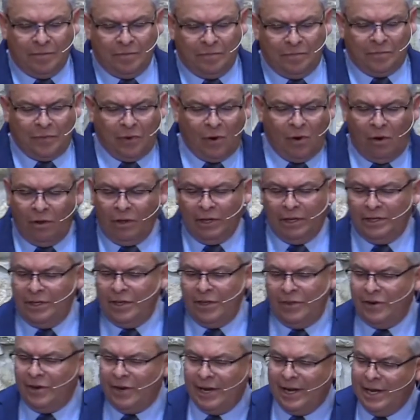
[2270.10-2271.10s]
Paul, on the
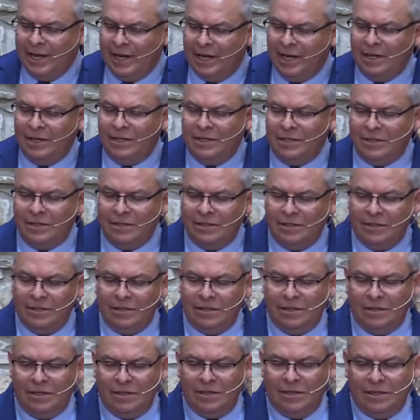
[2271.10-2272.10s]
other hand,
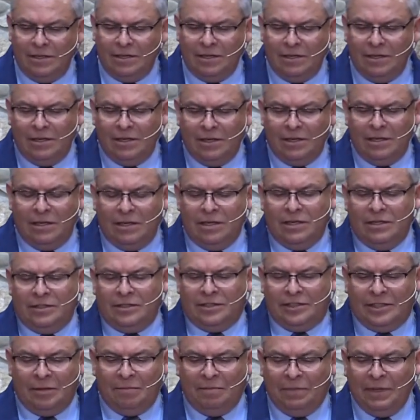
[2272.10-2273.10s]

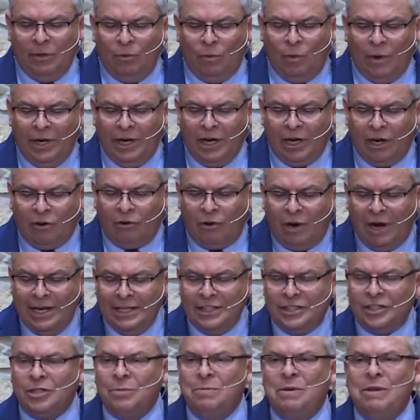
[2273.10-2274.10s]
simply wanted
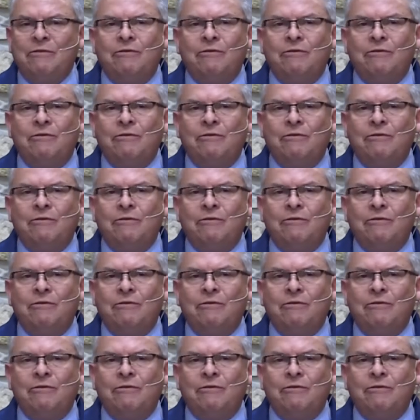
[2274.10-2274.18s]
Christ to be